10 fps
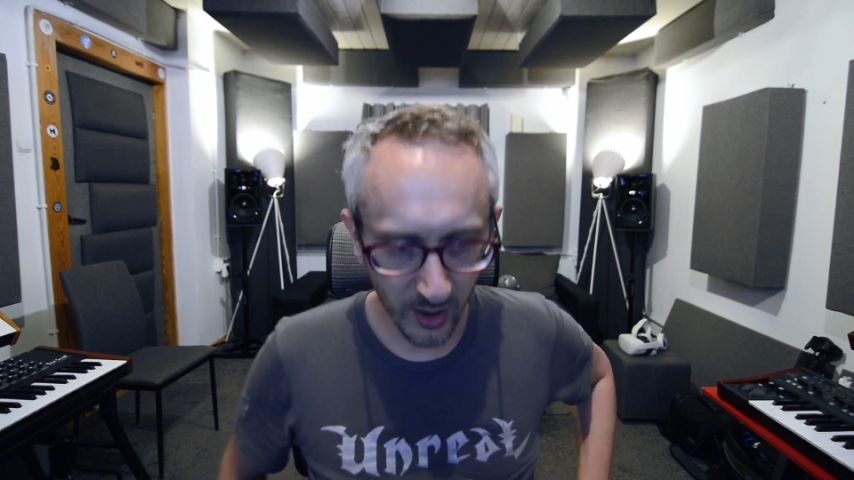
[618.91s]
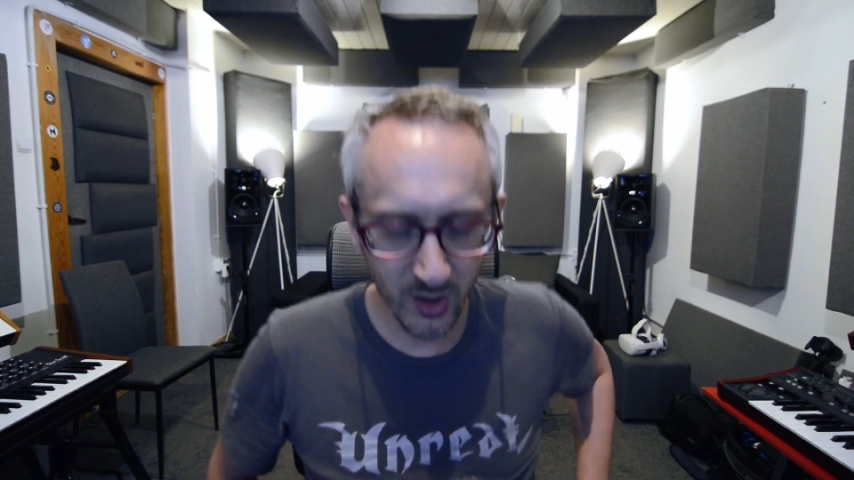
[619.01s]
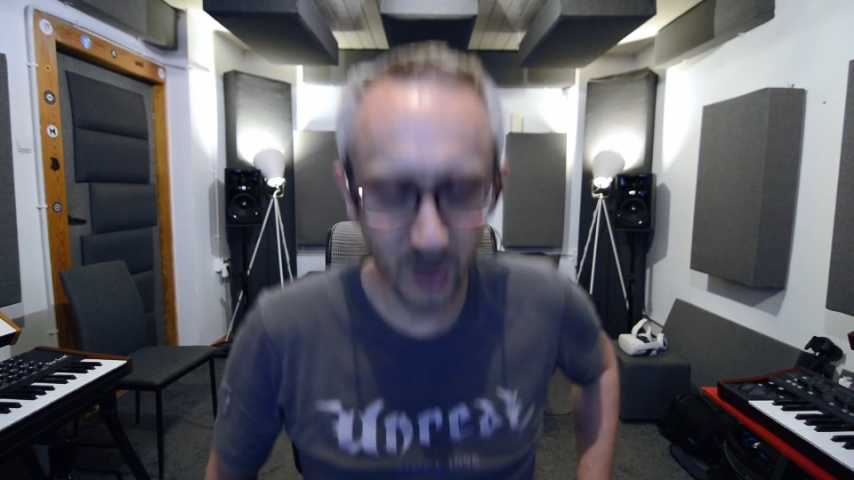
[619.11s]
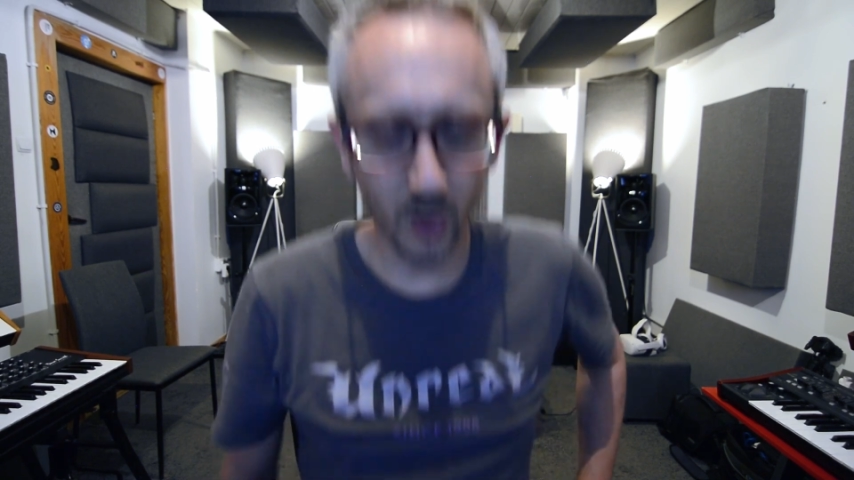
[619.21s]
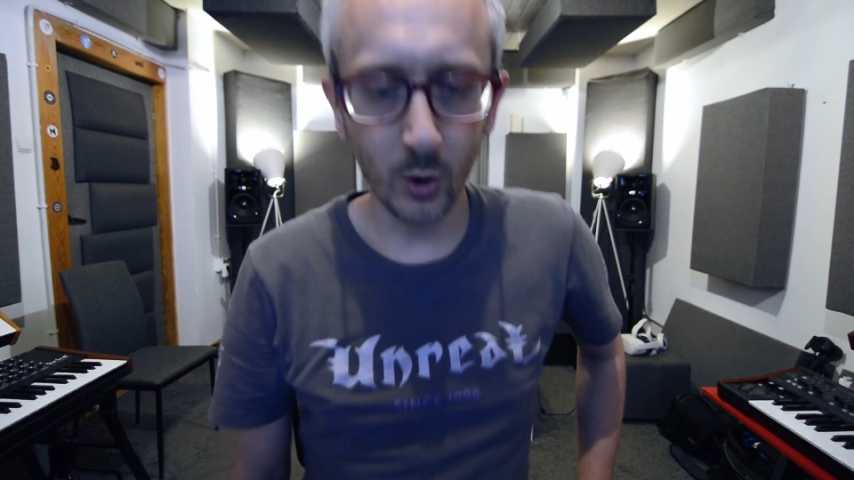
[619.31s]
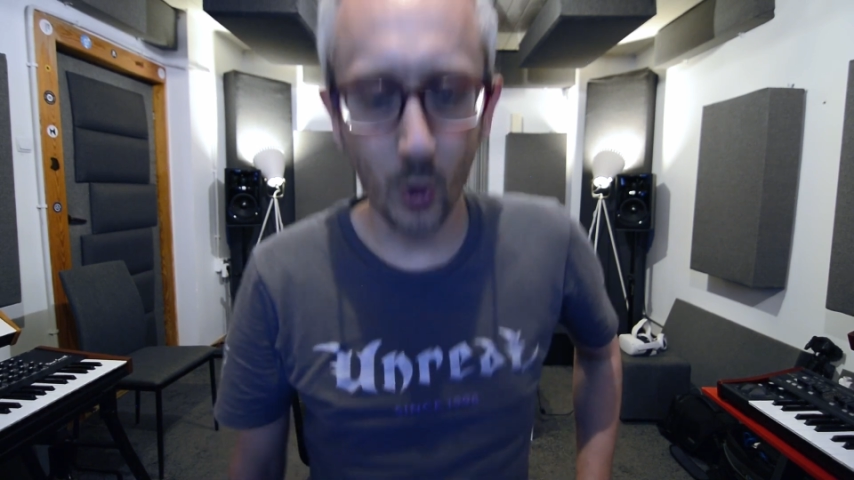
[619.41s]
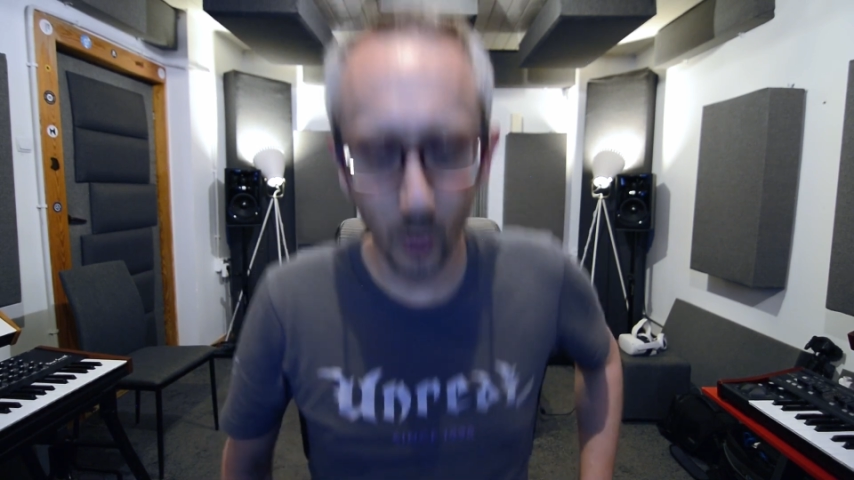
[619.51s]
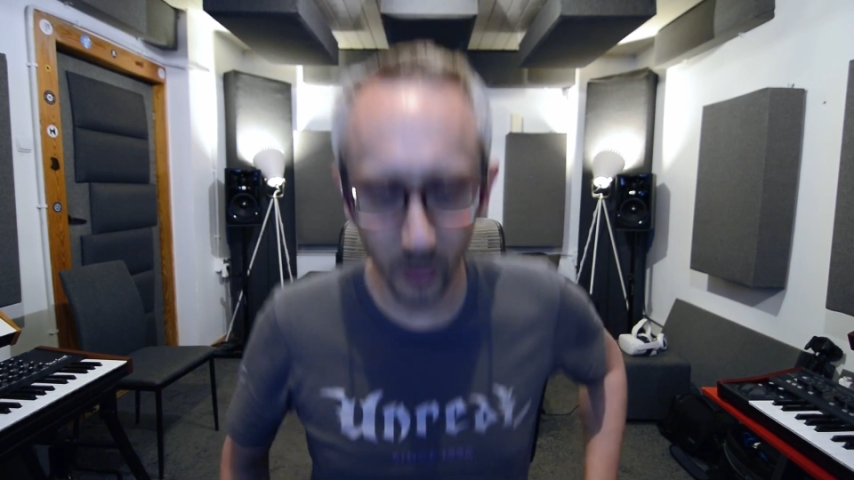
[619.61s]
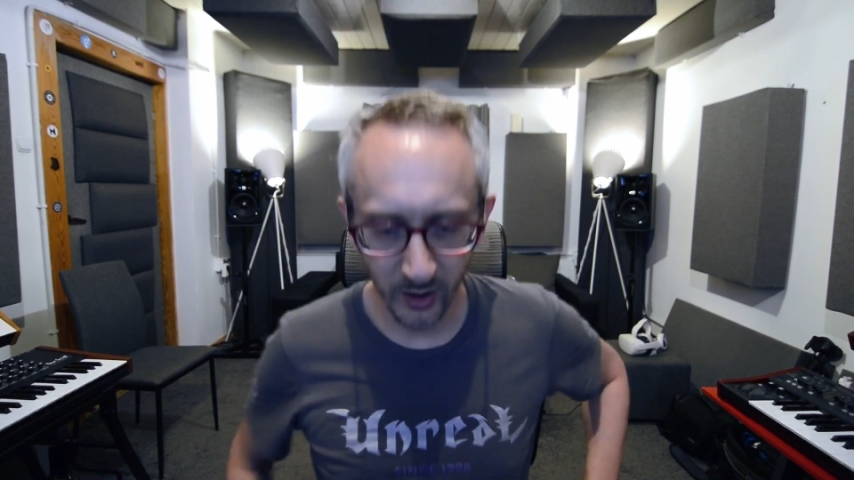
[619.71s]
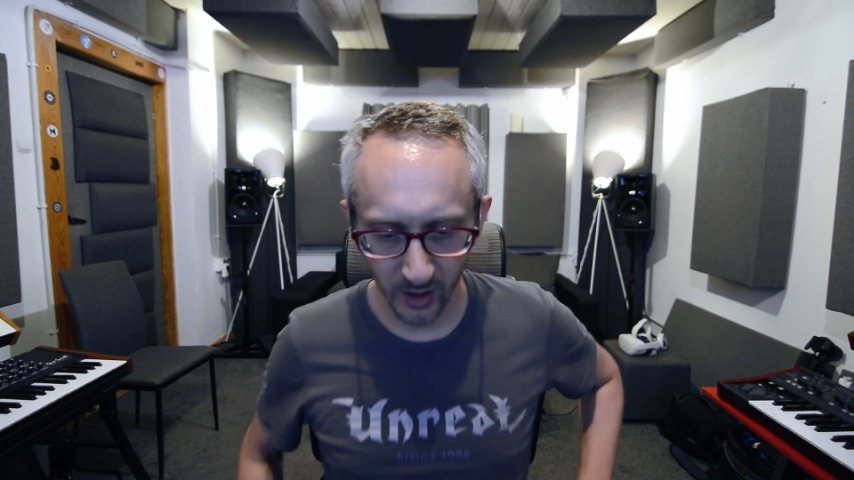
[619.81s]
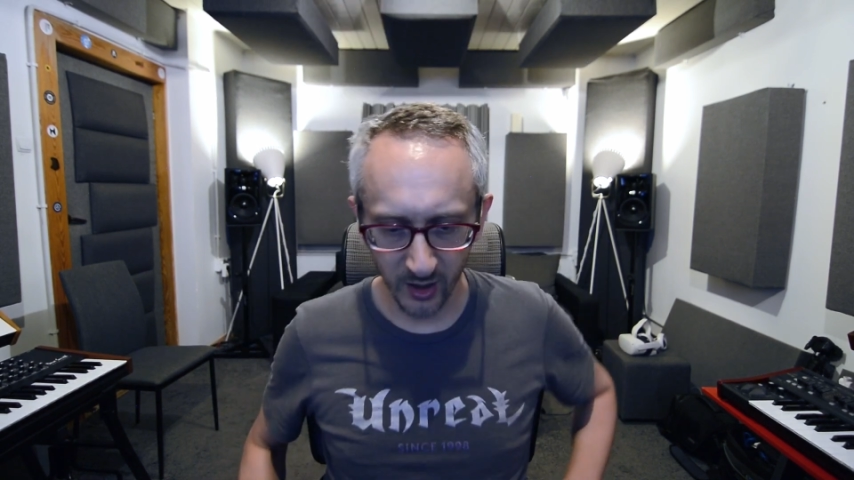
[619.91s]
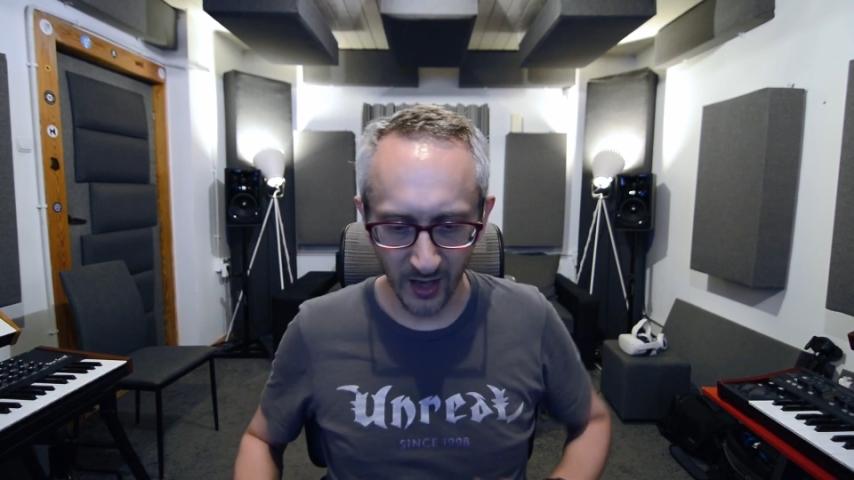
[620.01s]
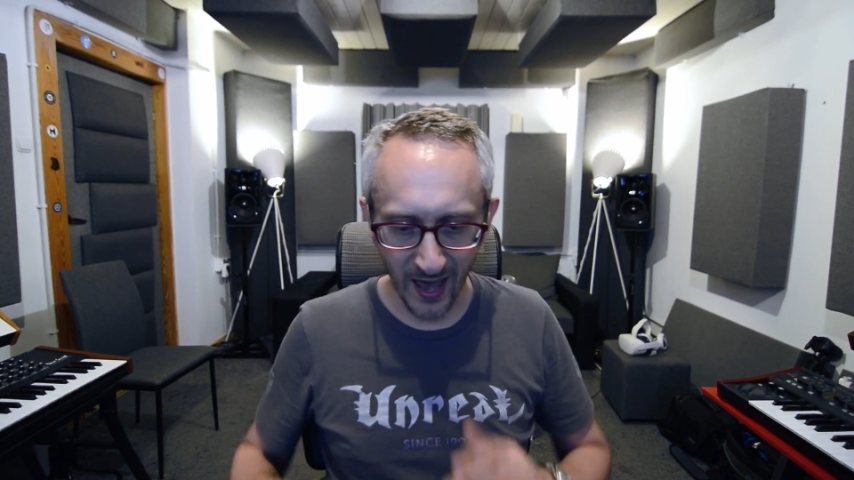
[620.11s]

install all the